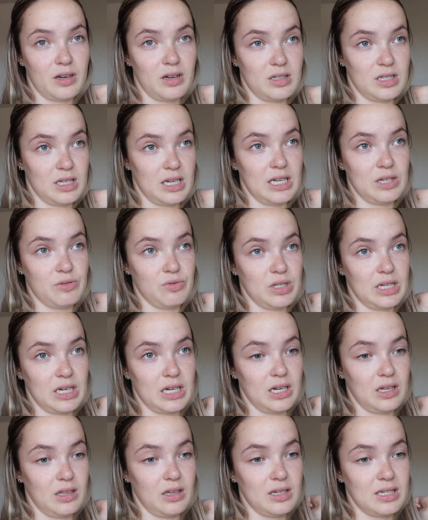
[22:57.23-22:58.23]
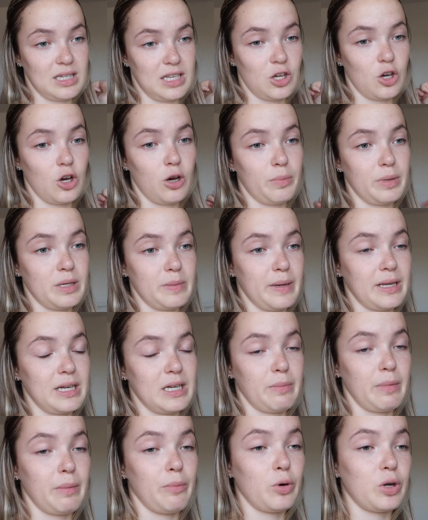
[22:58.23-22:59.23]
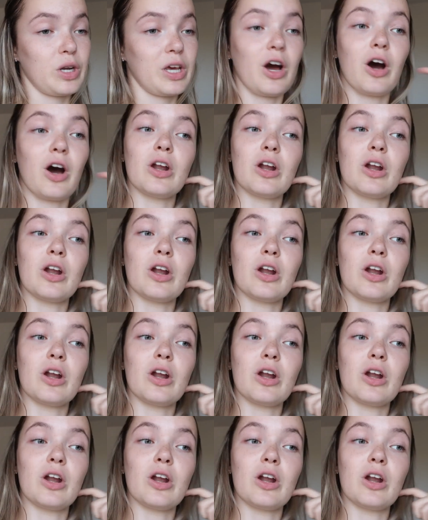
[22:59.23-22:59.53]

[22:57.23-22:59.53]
because it is ridiculous and I could be spending my money